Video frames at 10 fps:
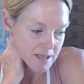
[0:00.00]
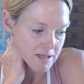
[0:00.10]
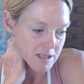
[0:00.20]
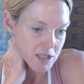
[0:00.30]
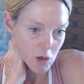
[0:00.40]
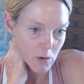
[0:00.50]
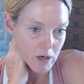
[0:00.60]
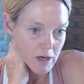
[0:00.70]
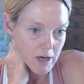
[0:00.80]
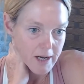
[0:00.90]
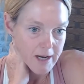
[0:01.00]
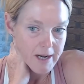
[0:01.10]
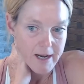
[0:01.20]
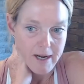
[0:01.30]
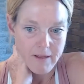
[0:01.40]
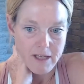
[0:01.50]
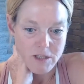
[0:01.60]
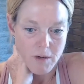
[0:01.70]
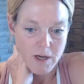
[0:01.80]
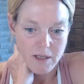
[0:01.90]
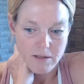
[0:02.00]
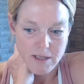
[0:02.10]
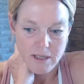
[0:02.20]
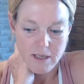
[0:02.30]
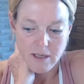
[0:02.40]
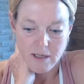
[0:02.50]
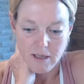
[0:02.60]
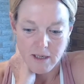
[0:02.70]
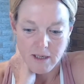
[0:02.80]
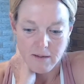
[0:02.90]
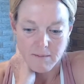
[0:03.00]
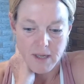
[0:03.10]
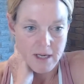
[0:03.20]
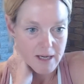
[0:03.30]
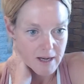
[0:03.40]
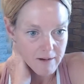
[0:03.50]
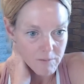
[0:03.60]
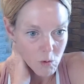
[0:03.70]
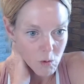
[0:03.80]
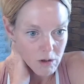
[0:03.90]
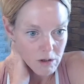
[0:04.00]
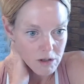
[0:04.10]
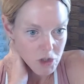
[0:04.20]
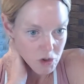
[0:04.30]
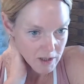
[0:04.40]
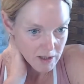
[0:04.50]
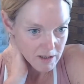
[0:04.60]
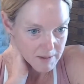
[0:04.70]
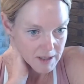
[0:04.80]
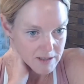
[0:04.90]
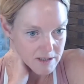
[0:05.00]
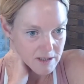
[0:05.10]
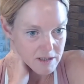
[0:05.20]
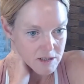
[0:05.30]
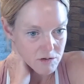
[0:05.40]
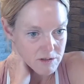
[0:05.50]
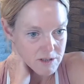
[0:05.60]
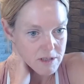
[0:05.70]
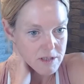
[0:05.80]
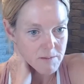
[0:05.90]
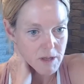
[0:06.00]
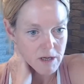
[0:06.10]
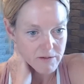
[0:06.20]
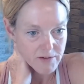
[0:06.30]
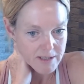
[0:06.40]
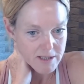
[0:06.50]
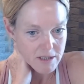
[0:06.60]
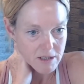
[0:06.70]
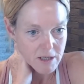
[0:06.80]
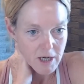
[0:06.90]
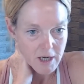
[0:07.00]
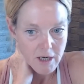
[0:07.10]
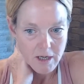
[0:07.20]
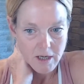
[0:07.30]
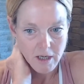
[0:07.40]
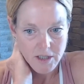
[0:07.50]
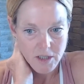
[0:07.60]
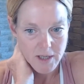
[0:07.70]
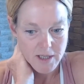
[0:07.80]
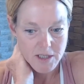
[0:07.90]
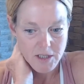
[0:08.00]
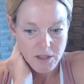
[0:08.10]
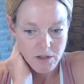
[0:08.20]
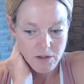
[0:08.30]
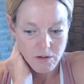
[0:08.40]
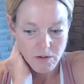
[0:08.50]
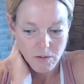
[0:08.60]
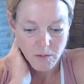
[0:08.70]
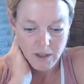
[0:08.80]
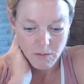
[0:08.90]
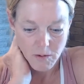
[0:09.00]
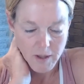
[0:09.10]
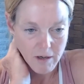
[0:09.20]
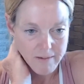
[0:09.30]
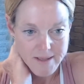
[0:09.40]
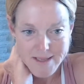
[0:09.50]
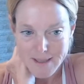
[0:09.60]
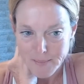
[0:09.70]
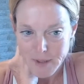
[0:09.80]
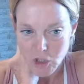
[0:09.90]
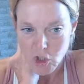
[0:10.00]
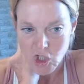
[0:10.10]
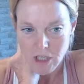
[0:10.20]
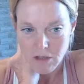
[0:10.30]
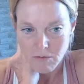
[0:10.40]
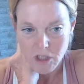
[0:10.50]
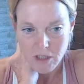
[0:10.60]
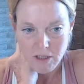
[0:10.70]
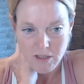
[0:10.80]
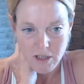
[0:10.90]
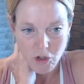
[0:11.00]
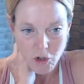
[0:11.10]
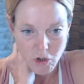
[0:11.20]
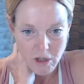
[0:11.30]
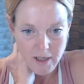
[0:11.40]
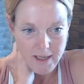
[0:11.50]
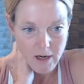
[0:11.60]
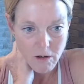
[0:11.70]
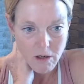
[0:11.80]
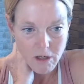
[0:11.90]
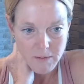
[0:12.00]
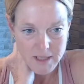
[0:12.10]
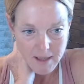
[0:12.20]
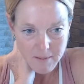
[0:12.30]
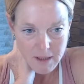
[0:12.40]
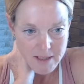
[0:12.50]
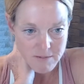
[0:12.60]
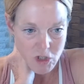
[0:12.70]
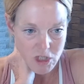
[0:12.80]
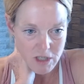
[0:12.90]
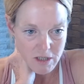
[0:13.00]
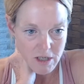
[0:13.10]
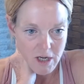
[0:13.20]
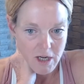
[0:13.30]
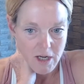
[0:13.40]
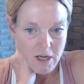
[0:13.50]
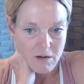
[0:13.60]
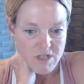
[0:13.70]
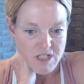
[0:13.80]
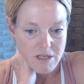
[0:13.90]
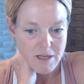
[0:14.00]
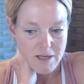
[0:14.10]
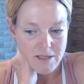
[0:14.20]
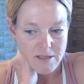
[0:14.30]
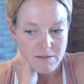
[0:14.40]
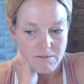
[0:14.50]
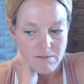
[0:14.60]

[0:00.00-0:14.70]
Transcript: things slower. And that's why you see like men can have more to drink because it gets through the system a lot faster. Also has to do with what we call the S I P gene, which is their drug and alcohol metabolism gene. And we see that it's